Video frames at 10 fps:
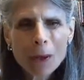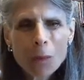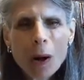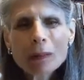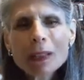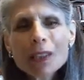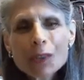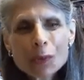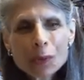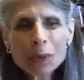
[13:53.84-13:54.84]
While it
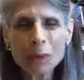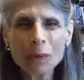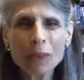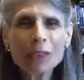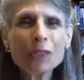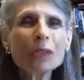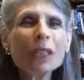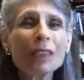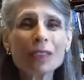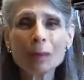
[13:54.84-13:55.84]
is true that
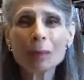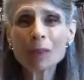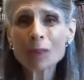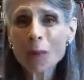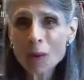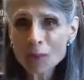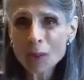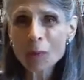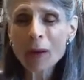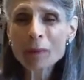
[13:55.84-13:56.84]
Judaism is
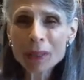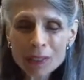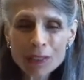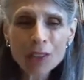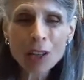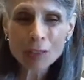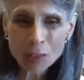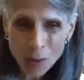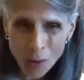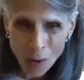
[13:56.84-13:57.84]
also a religion of
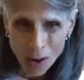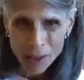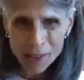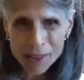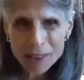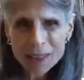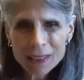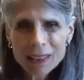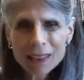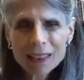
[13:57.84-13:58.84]
law,
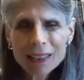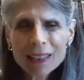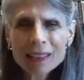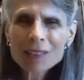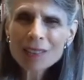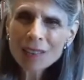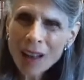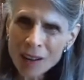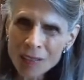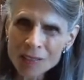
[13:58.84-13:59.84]
it is
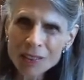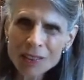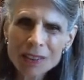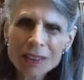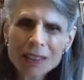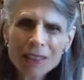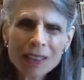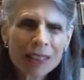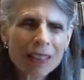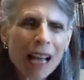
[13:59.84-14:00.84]
love
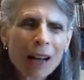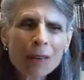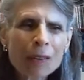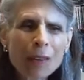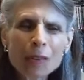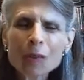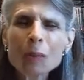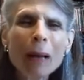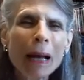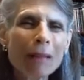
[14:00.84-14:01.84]
that allows us to
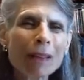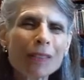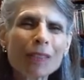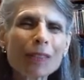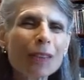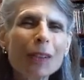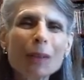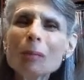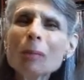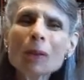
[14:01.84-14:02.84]
balance
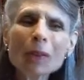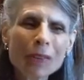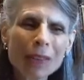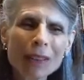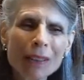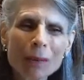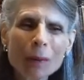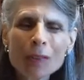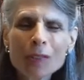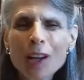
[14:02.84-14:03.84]
mercy
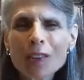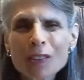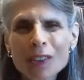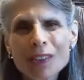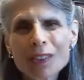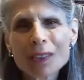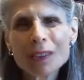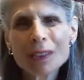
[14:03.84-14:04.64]
with justice,